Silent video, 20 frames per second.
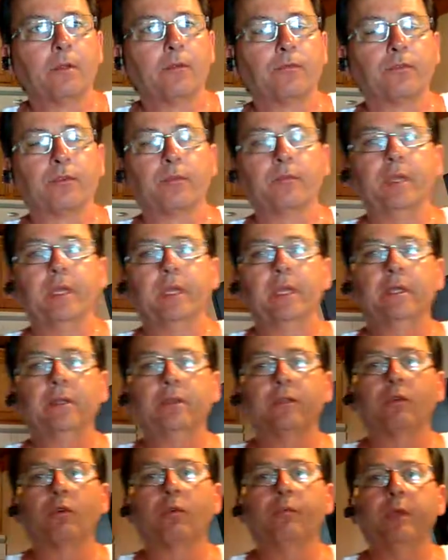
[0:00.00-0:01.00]
For me,
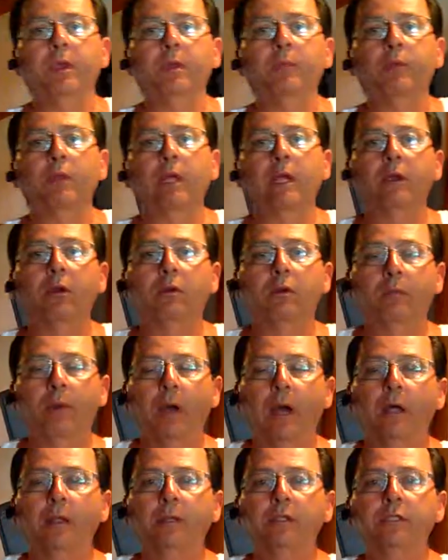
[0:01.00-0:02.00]
there were people I owed
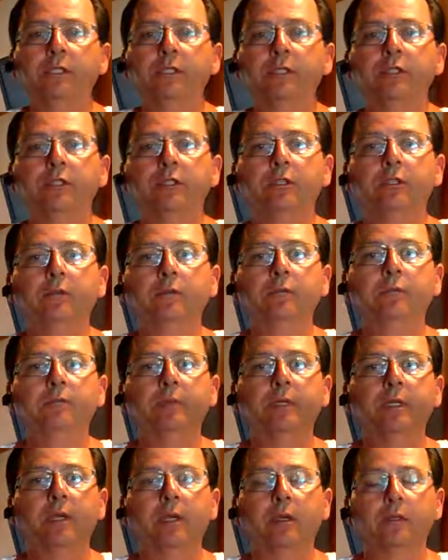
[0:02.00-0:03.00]
apologies to
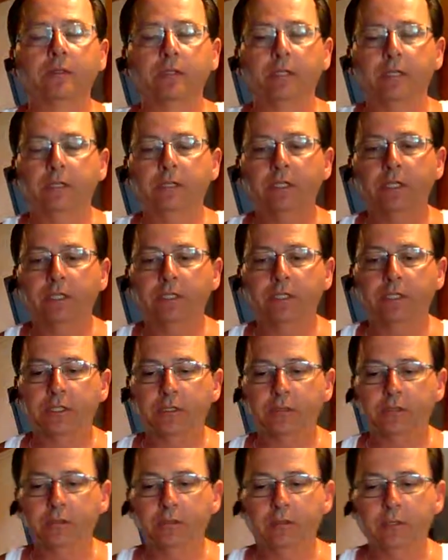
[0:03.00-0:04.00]
because the
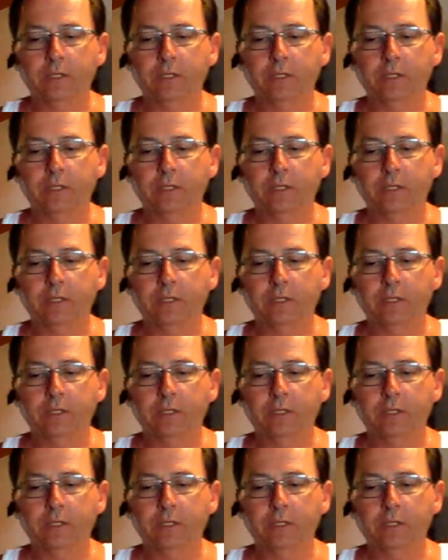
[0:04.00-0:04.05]
addiction